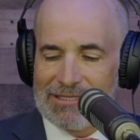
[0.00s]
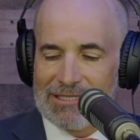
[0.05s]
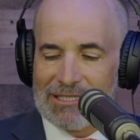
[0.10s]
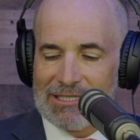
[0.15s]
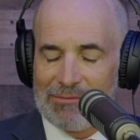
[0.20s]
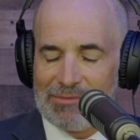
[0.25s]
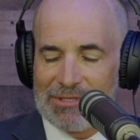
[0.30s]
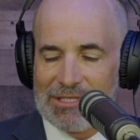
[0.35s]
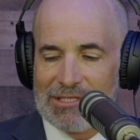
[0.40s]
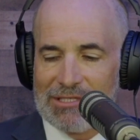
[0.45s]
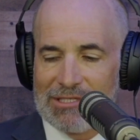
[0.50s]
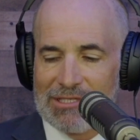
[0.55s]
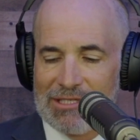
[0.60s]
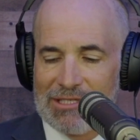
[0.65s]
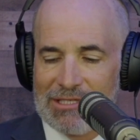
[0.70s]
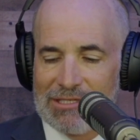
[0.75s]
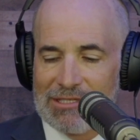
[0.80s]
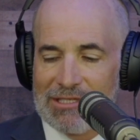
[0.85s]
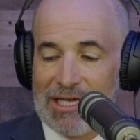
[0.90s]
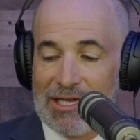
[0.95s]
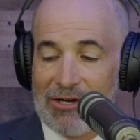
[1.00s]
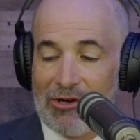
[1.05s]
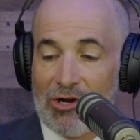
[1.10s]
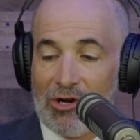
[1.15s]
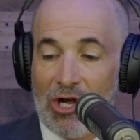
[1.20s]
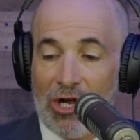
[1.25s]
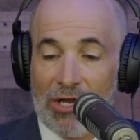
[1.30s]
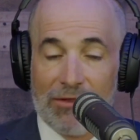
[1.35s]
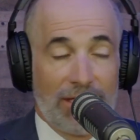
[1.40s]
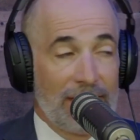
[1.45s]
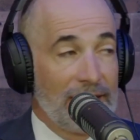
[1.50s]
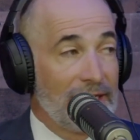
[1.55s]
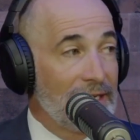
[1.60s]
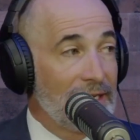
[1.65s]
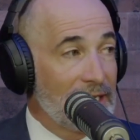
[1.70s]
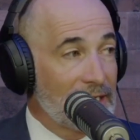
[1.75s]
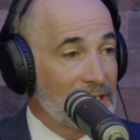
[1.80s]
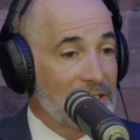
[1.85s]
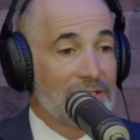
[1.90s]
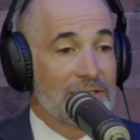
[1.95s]
substances that are on the
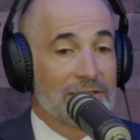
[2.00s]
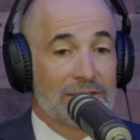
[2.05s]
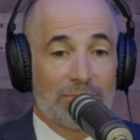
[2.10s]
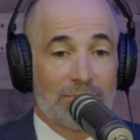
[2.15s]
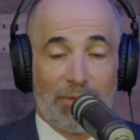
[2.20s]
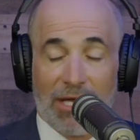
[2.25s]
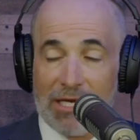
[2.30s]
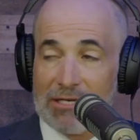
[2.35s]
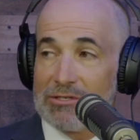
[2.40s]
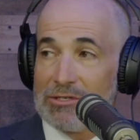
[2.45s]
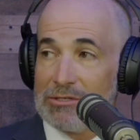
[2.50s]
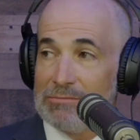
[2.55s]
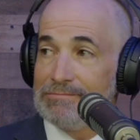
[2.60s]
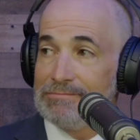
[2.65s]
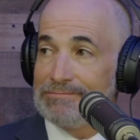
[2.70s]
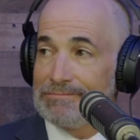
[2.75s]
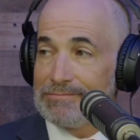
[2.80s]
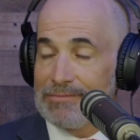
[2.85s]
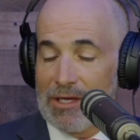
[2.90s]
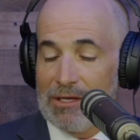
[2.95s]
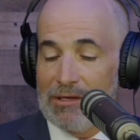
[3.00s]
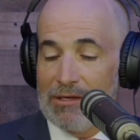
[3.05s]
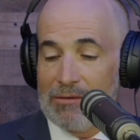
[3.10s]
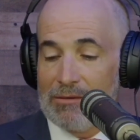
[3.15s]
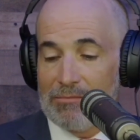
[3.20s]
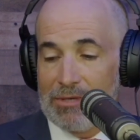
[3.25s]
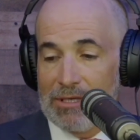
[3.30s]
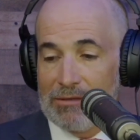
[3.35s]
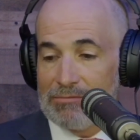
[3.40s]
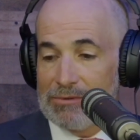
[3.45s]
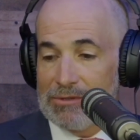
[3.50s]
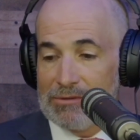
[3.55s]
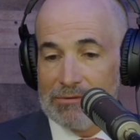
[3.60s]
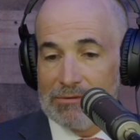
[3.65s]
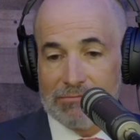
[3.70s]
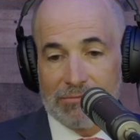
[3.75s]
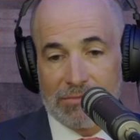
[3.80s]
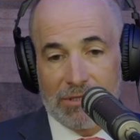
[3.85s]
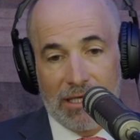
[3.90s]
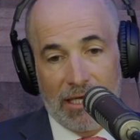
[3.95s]
addiction spectrum.
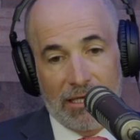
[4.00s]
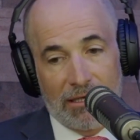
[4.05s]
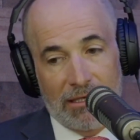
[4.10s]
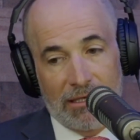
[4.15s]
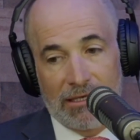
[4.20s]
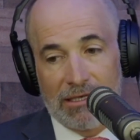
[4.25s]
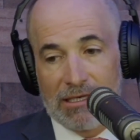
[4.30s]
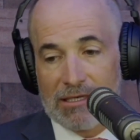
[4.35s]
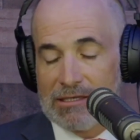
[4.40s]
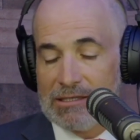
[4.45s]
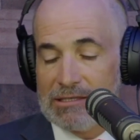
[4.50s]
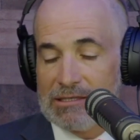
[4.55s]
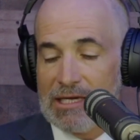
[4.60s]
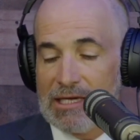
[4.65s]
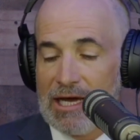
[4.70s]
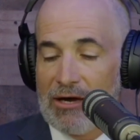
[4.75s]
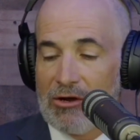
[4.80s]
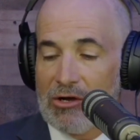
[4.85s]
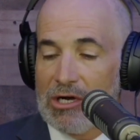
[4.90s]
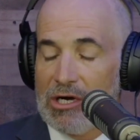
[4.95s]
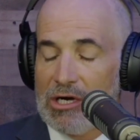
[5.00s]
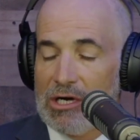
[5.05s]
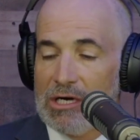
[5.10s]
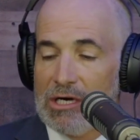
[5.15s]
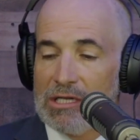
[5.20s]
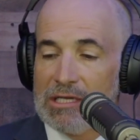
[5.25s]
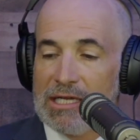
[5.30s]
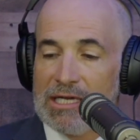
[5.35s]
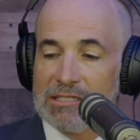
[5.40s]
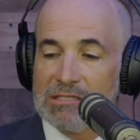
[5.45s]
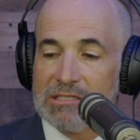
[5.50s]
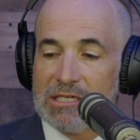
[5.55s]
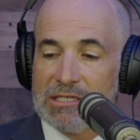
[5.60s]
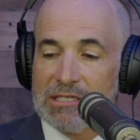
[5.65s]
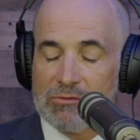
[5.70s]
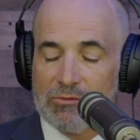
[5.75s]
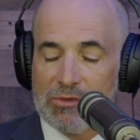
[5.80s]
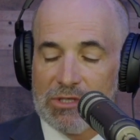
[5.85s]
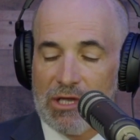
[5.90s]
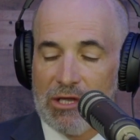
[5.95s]
People get addicted to alcohol
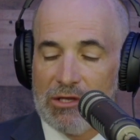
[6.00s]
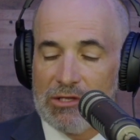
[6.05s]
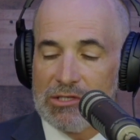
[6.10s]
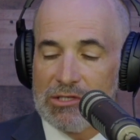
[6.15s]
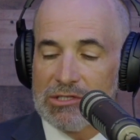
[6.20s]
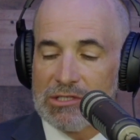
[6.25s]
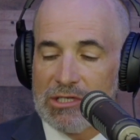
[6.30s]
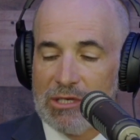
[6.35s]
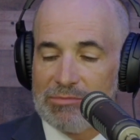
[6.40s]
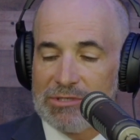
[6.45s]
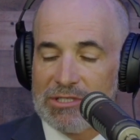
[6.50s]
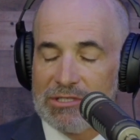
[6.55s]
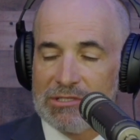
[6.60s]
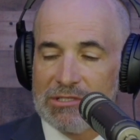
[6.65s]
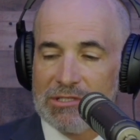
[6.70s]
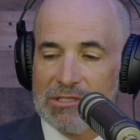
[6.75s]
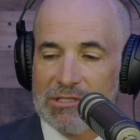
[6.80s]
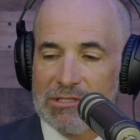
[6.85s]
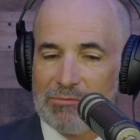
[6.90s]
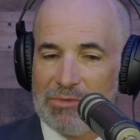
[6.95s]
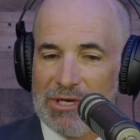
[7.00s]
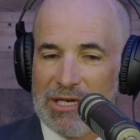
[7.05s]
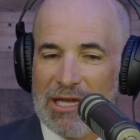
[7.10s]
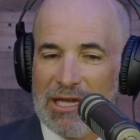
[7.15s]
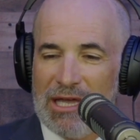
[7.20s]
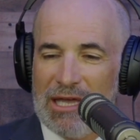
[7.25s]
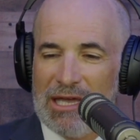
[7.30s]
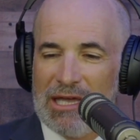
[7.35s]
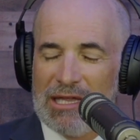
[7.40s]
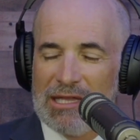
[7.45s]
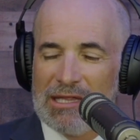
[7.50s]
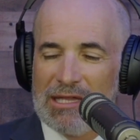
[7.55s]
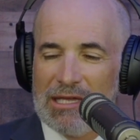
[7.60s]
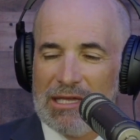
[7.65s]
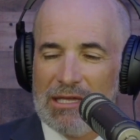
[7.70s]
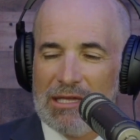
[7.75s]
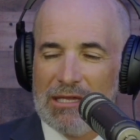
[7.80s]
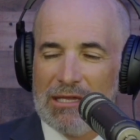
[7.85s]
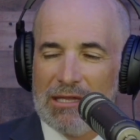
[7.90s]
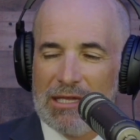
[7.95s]
as with other substances, but
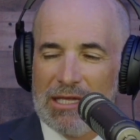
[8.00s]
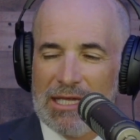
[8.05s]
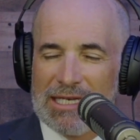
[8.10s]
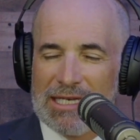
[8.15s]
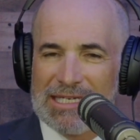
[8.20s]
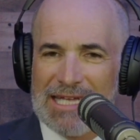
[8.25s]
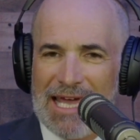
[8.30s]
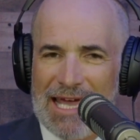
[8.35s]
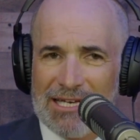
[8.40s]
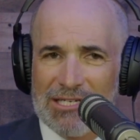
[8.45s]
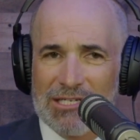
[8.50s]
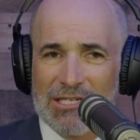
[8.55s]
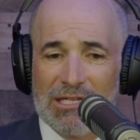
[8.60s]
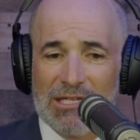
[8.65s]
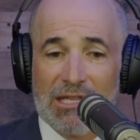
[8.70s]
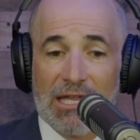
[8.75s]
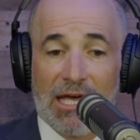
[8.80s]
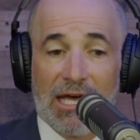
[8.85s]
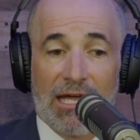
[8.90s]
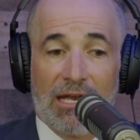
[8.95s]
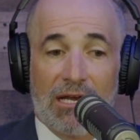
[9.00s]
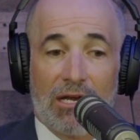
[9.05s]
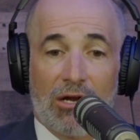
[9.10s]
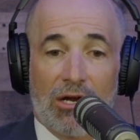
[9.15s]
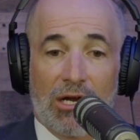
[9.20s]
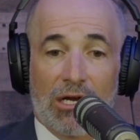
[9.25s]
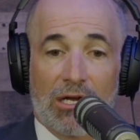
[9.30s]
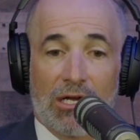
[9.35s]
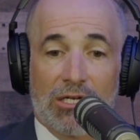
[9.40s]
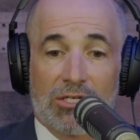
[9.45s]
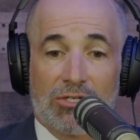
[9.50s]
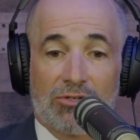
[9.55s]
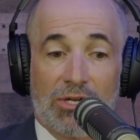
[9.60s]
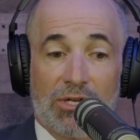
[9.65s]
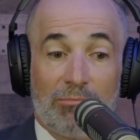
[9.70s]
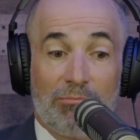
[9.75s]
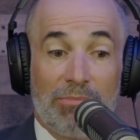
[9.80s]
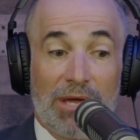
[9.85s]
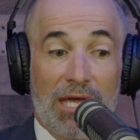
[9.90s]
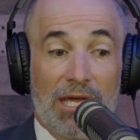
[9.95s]
the attention that our
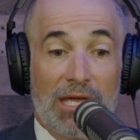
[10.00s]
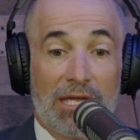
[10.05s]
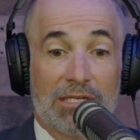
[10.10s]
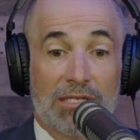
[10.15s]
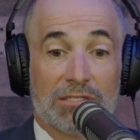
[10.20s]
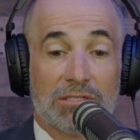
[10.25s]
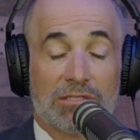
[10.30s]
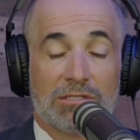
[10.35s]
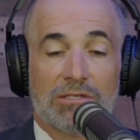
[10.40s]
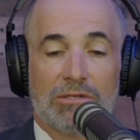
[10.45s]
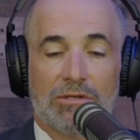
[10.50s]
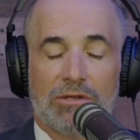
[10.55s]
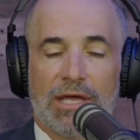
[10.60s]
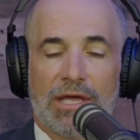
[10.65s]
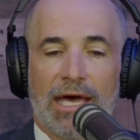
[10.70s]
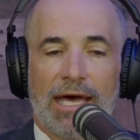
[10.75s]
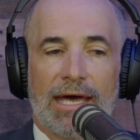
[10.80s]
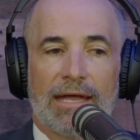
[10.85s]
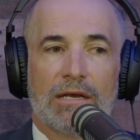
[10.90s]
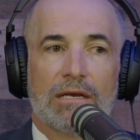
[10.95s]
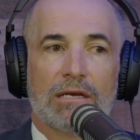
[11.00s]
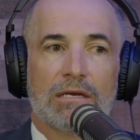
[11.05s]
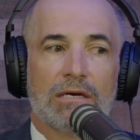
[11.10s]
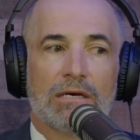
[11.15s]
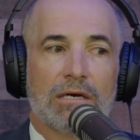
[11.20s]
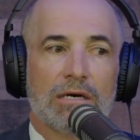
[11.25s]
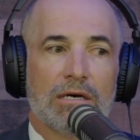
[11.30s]
country pays to that